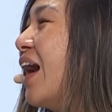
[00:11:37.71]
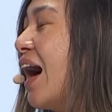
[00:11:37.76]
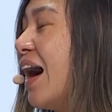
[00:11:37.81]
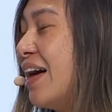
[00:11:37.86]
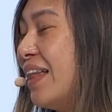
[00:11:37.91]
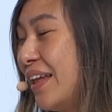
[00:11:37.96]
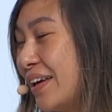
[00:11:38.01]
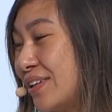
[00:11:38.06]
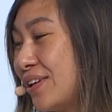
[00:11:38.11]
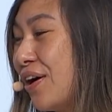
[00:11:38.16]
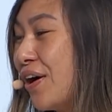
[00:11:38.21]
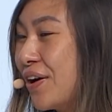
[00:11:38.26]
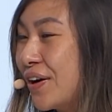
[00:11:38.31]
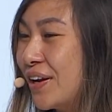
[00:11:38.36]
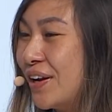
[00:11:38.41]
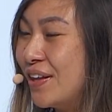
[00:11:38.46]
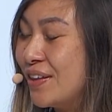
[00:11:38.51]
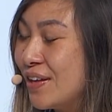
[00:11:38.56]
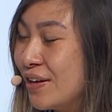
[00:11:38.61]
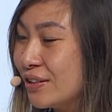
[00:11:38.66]
I like
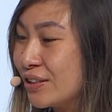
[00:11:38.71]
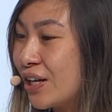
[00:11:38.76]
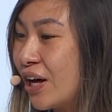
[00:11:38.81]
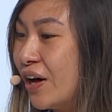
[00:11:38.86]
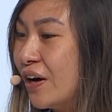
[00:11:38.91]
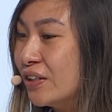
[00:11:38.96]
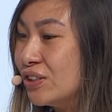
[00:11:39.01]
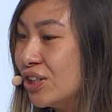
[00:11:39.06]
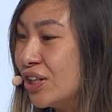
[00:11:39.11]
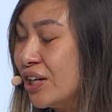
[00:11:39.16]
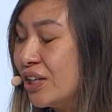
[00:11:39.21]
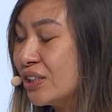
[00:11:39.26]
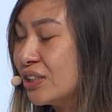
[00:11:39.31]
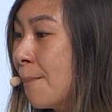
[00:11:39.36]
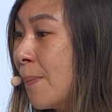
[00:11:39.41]
targeted those colleges.